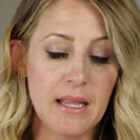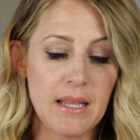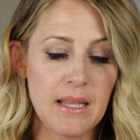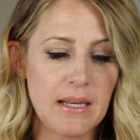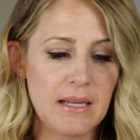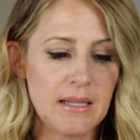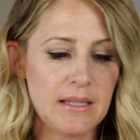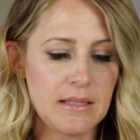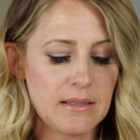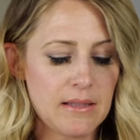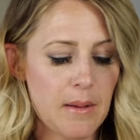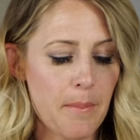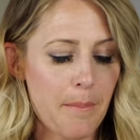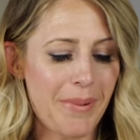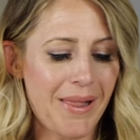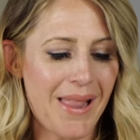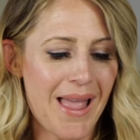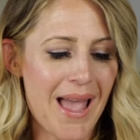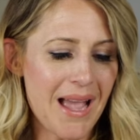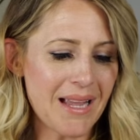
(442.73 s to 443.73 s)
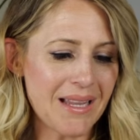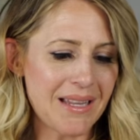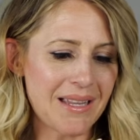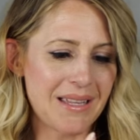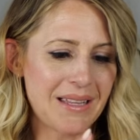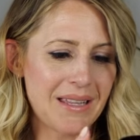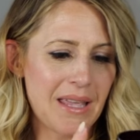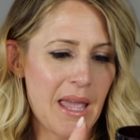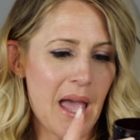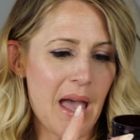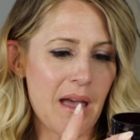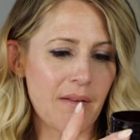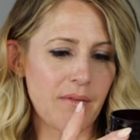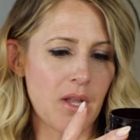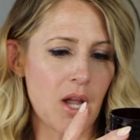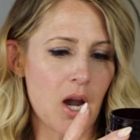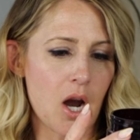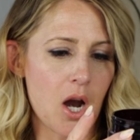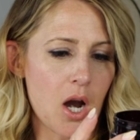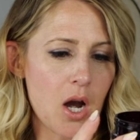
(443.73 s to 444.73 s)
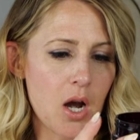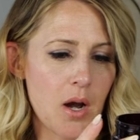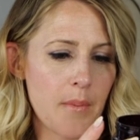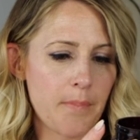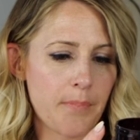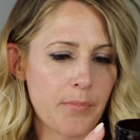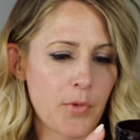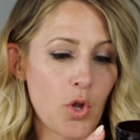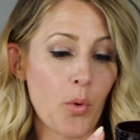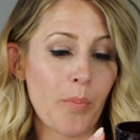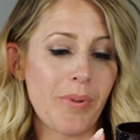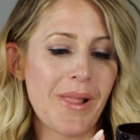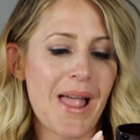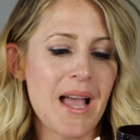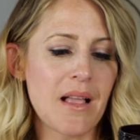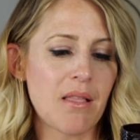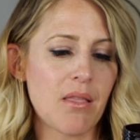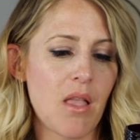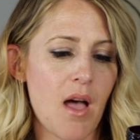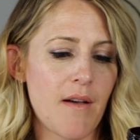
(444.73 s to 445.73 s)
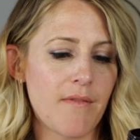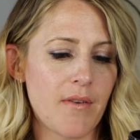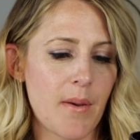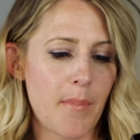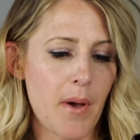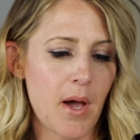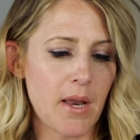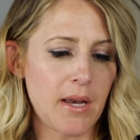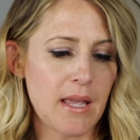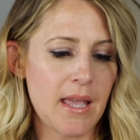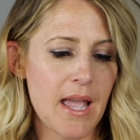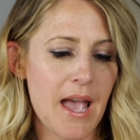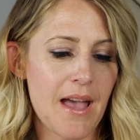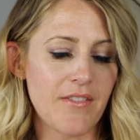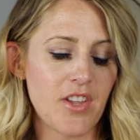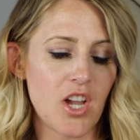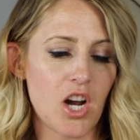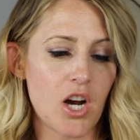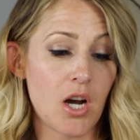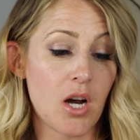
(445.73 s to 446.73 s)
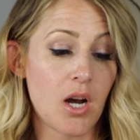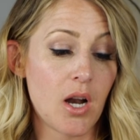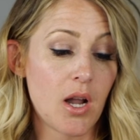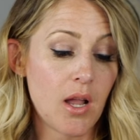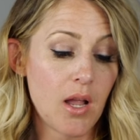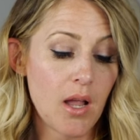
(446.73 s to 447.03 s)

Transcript: it is black caviar, no, black lava body caviar.